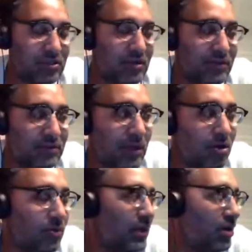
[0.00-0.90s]

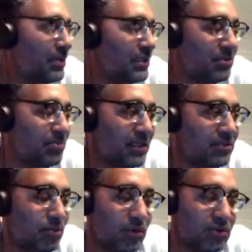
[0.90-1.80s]
organization of it. We all
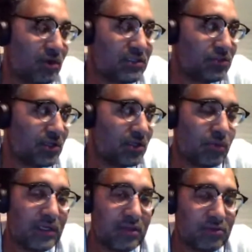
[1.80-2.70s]
place some bets on which
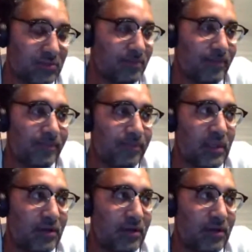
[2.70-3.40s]
wrestler's going to win. There's